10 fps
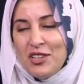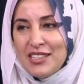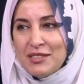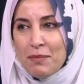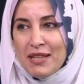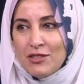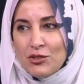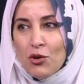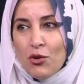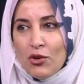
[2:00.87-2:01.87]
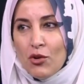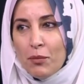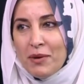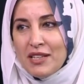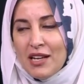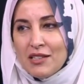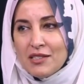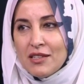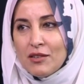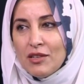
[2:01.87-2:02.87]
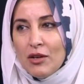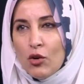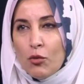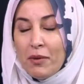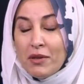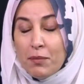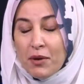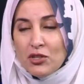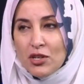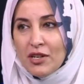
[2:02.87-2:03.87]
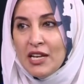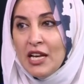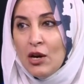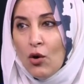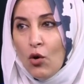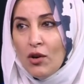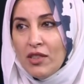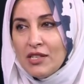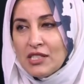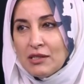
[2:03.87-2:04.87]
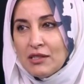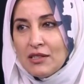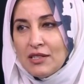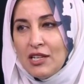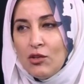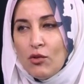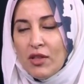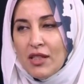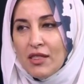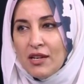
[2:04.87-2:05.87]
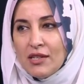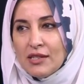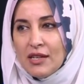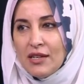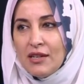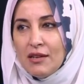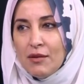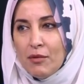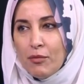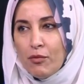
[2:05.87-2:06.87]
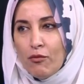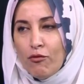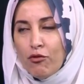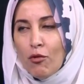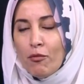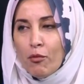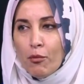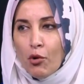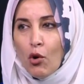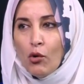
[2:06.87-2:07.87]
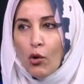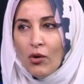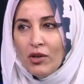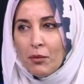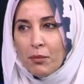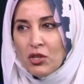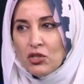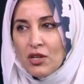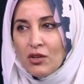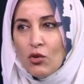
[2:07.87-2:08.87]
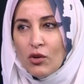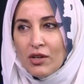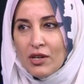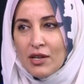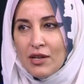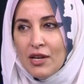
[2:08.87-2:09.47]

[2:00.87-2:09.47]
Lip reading: it's bed sore or bed ulcer or bed pressure. All these tell you that there is a from prolonged pressure or